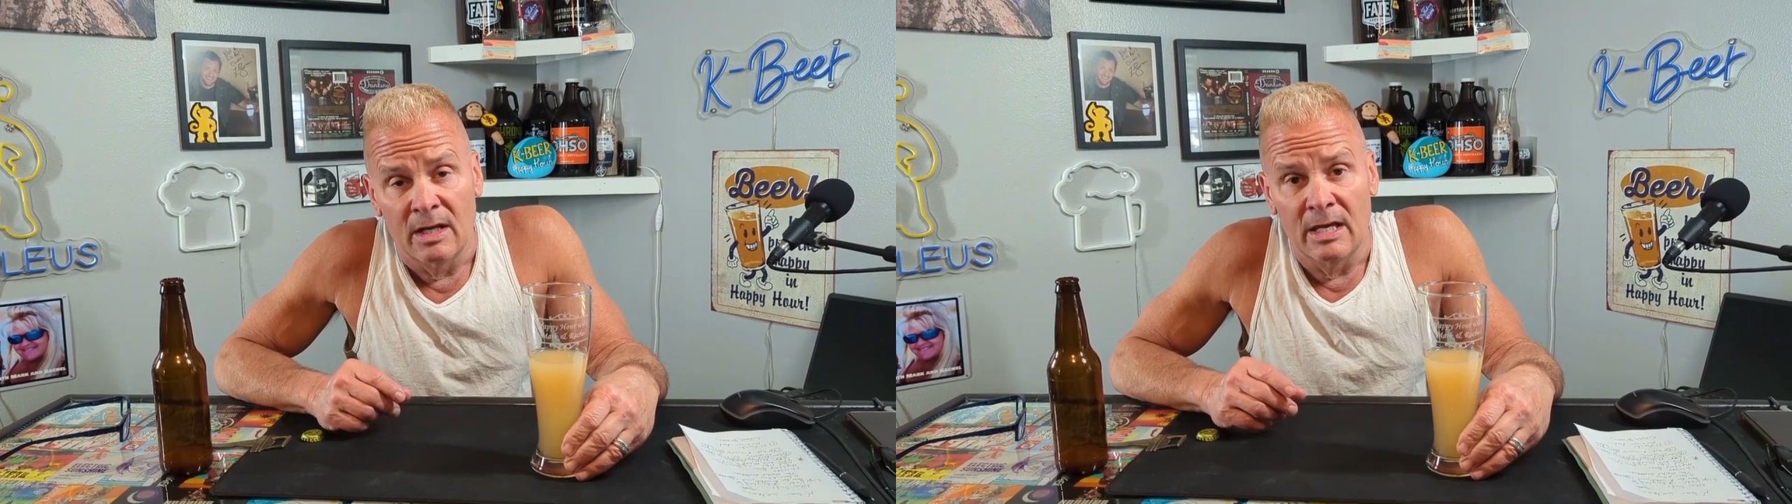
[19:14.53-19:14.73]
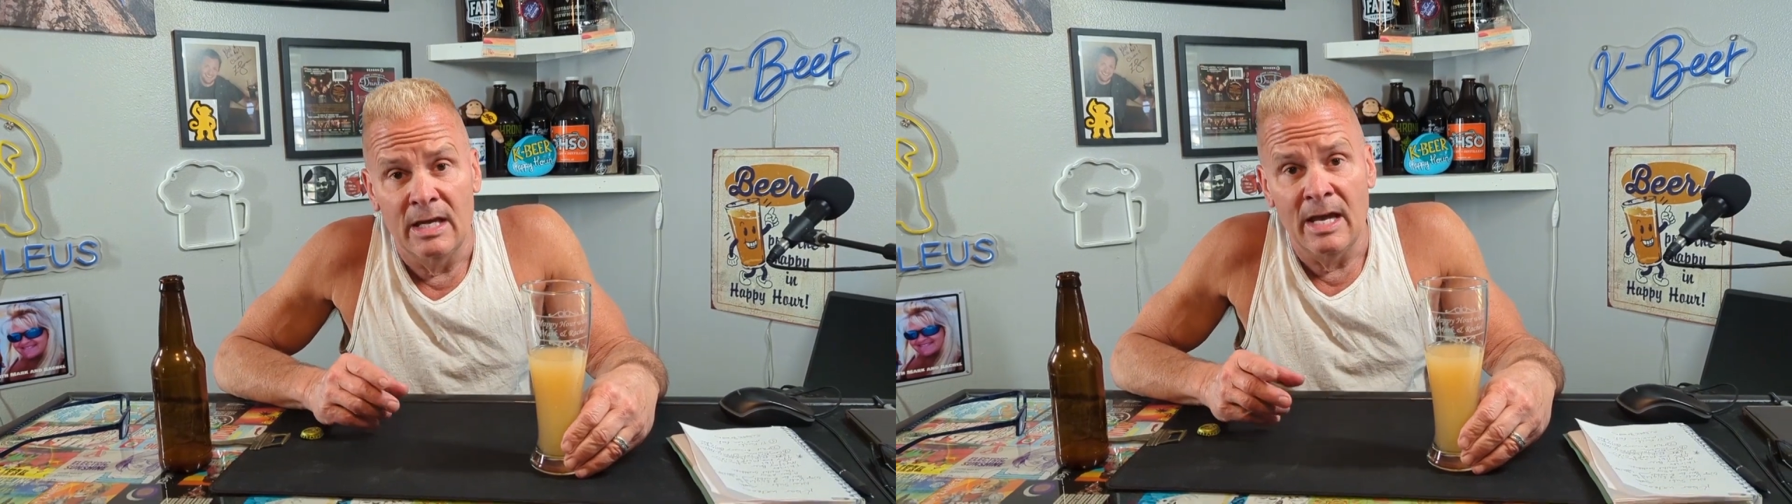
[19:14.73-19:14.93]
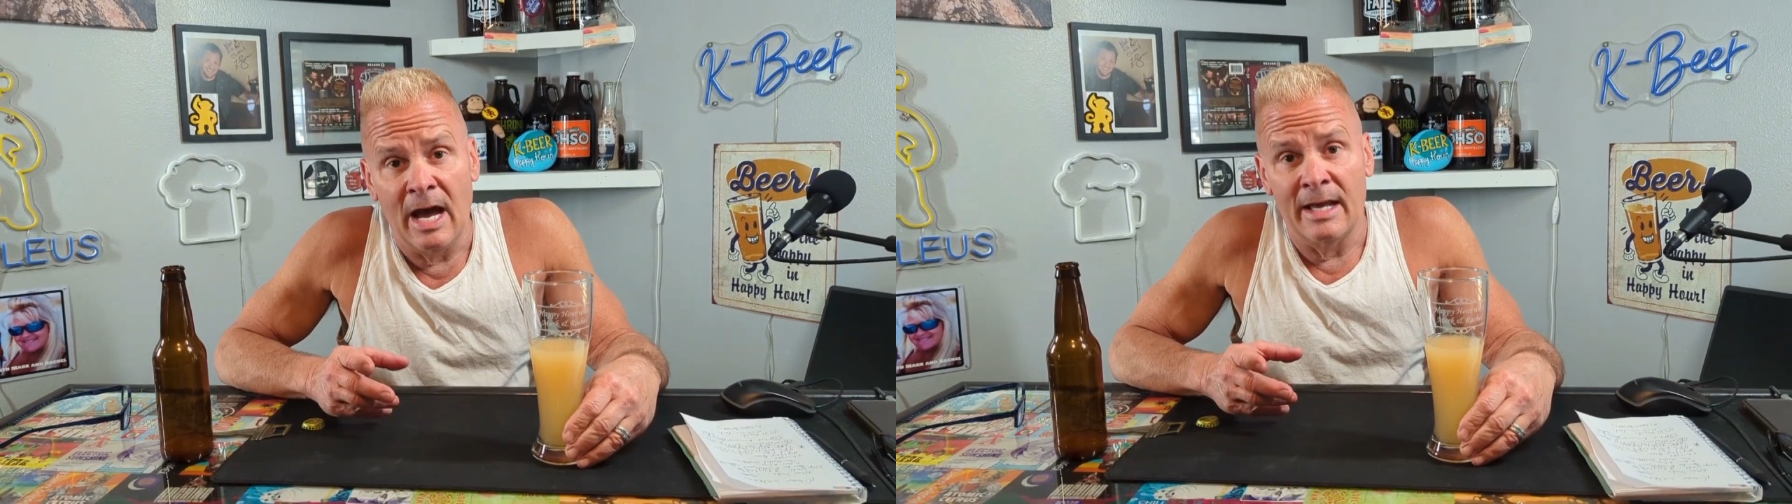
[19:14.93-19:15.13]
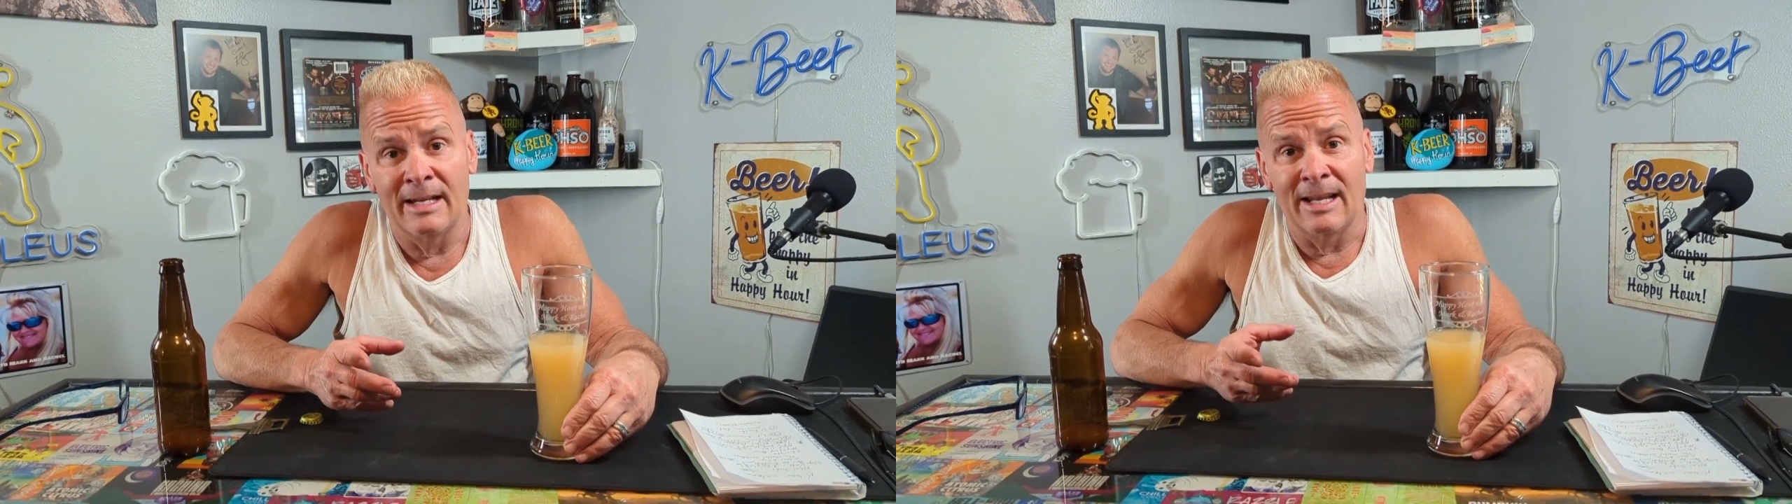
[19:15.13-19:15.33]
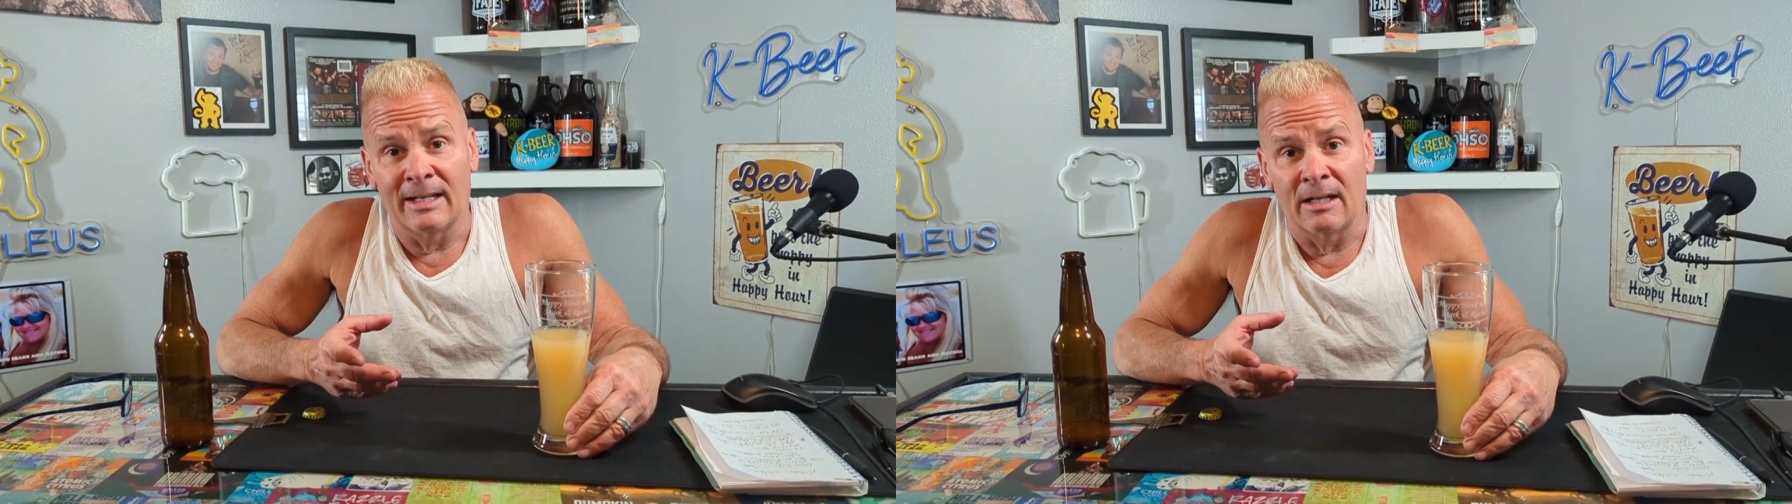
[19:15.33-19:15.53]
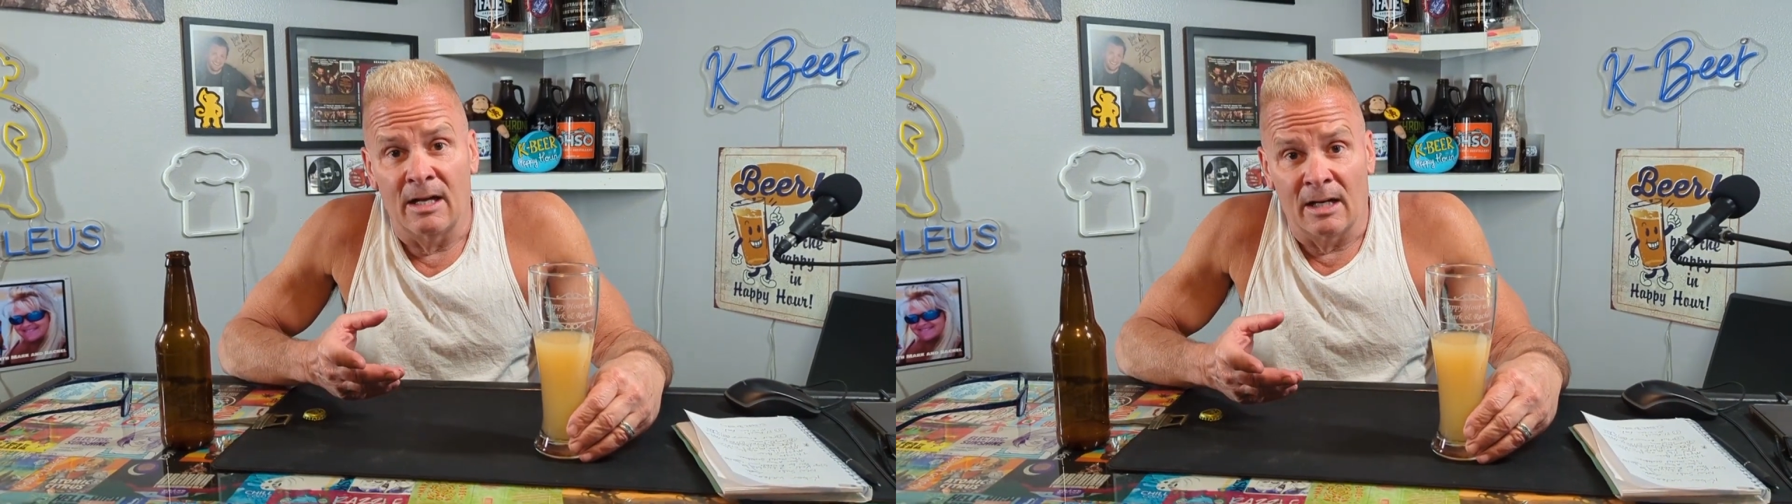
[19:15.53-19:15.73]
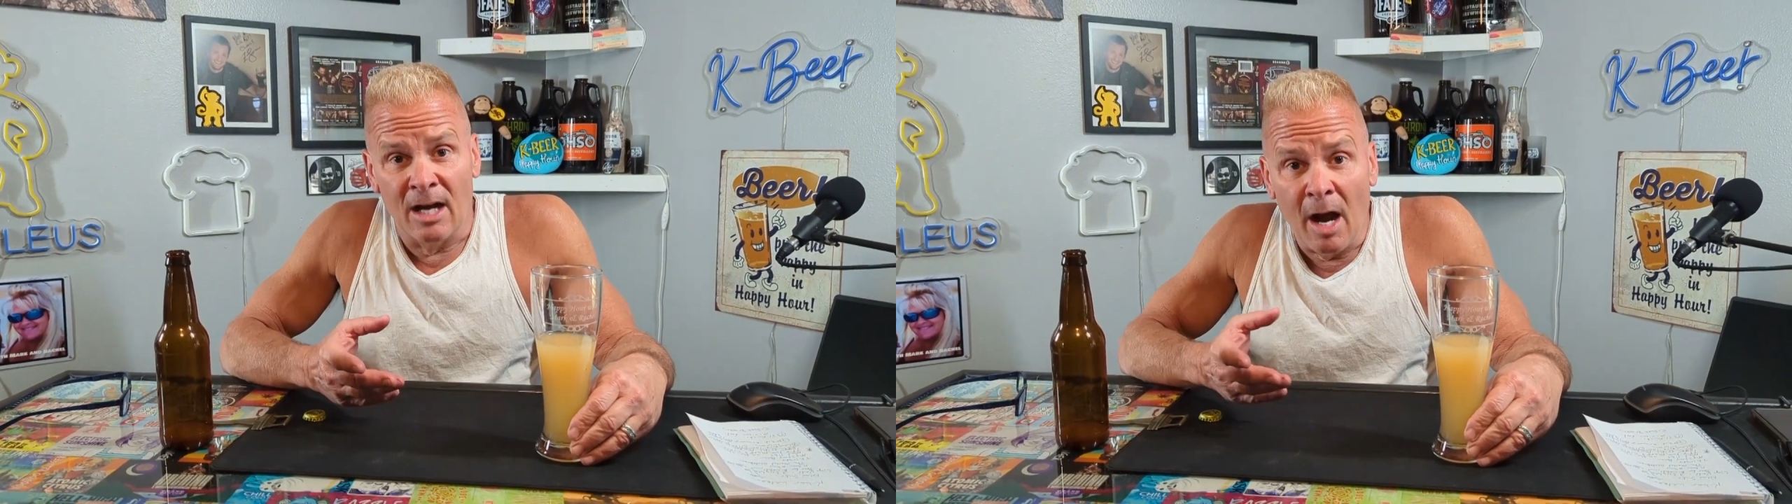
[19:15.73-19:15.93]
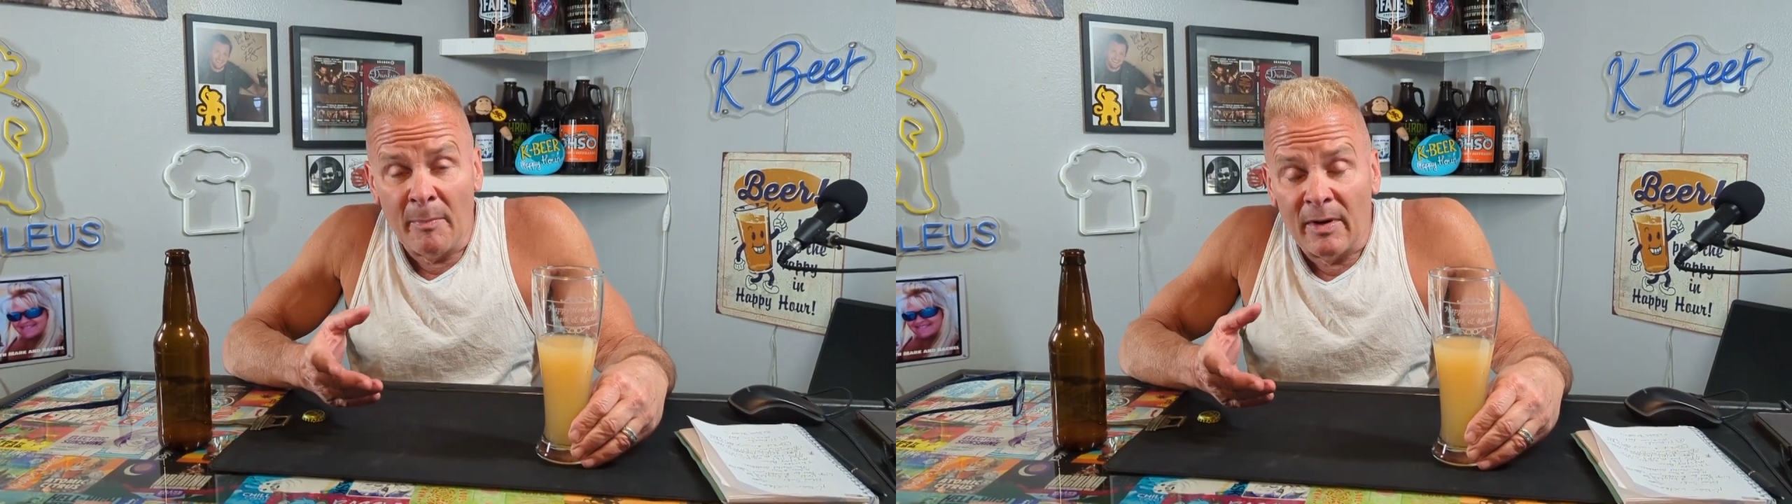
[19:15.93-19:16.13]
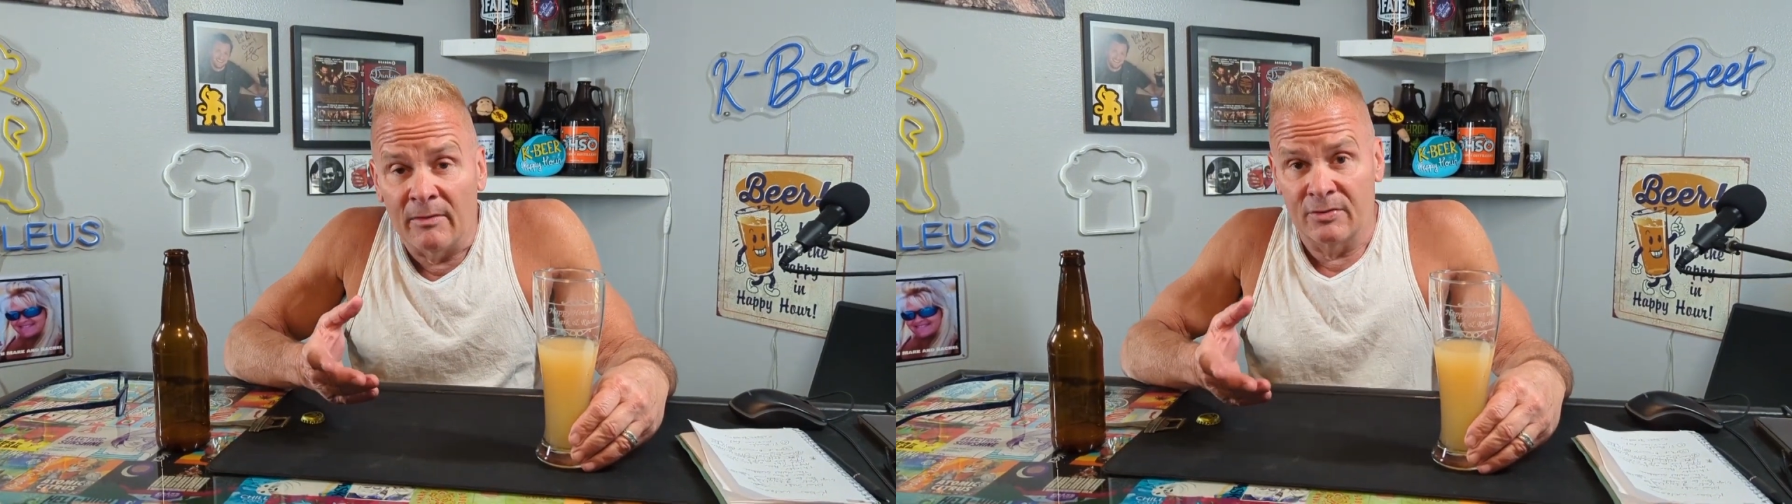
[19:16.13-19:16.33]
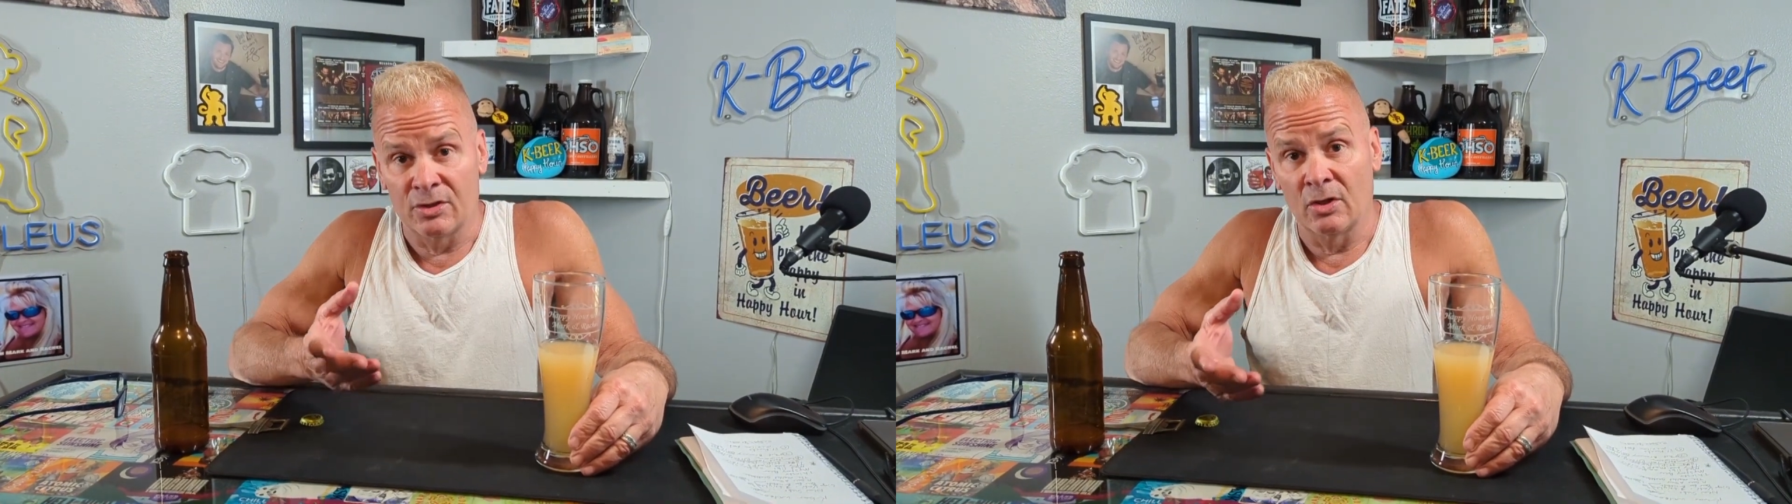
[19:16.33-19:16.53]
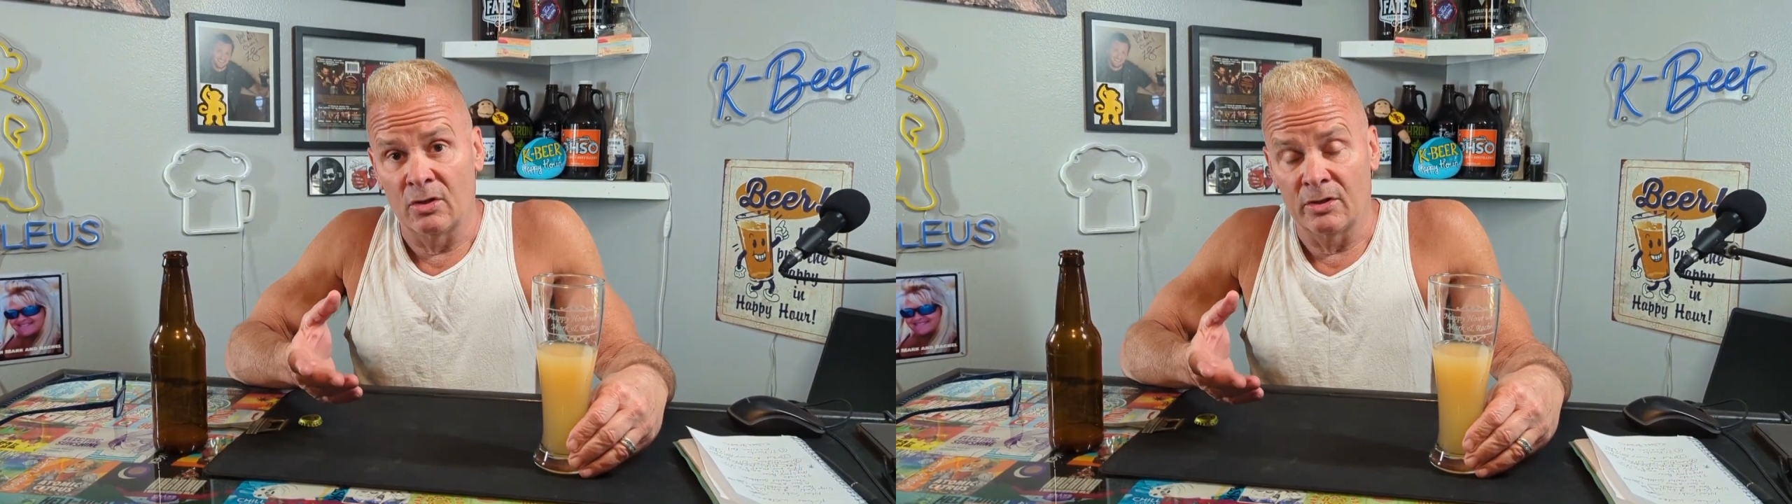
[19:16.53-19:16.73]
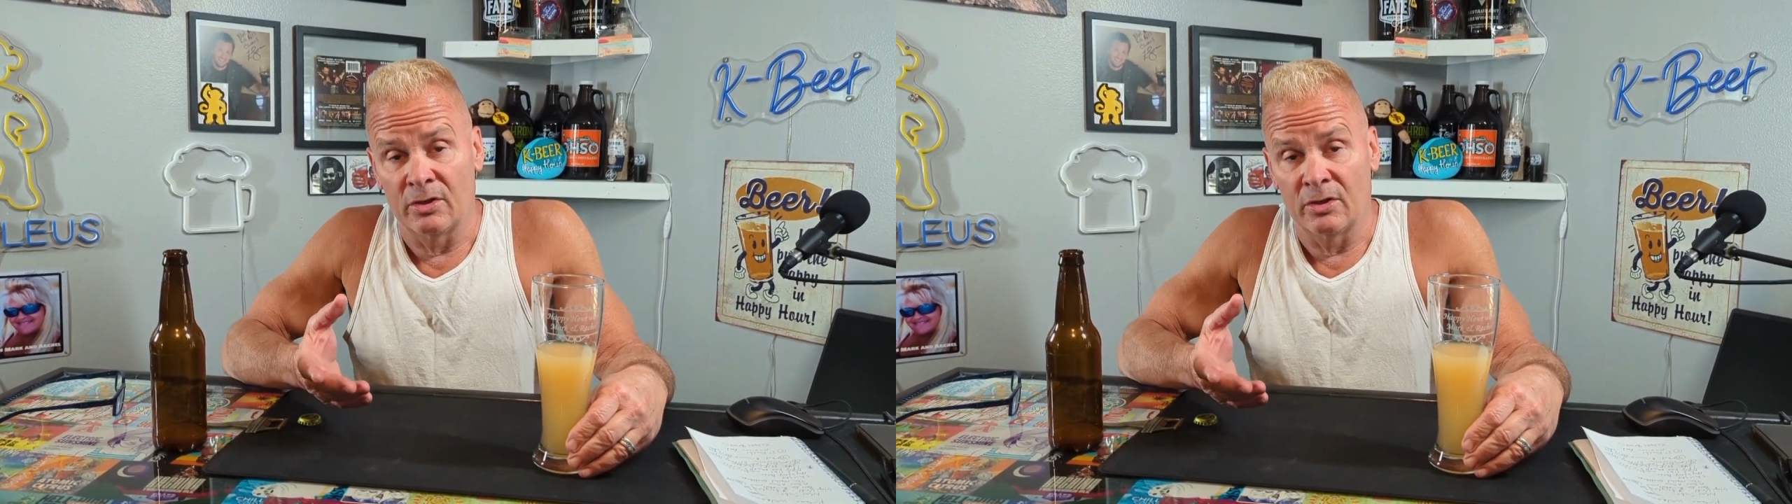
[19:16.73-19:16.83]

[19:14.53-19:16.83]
he added like a cup of sugar